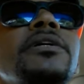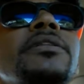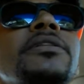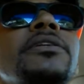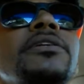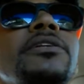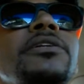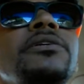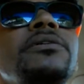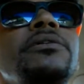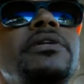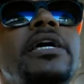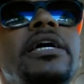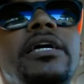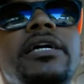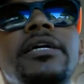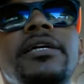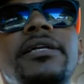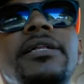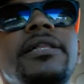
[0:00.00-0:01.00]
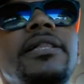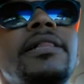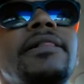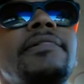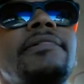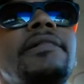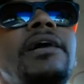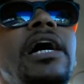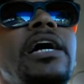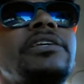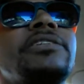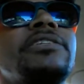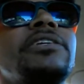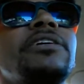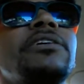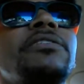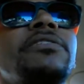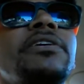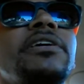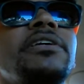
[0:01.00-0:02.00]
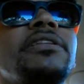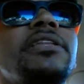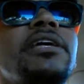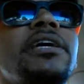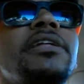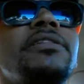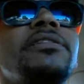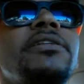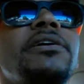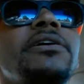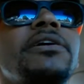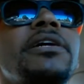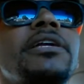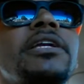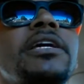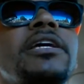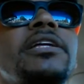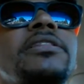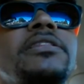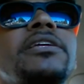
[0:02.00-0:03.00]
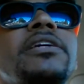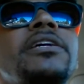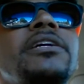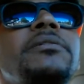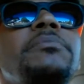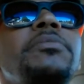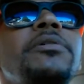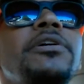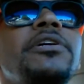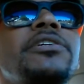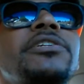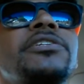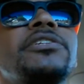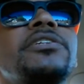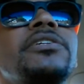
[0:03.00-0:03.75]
the New Day, I still think that they're going to get the good push.